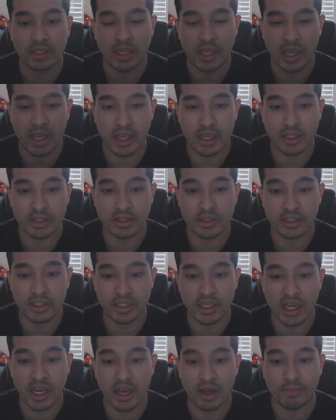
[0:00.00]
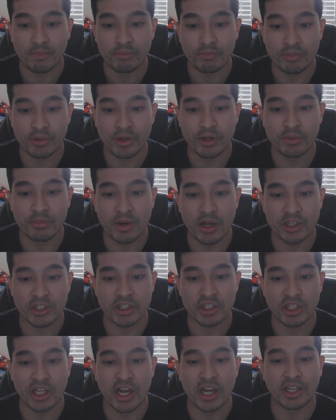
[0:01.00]
And, yeah, pretty much,
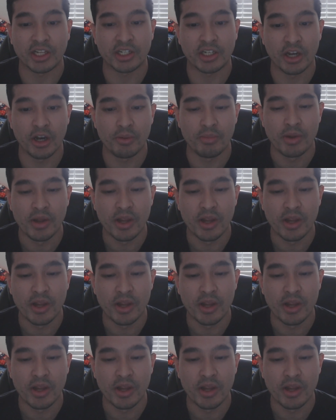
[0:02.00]
like, I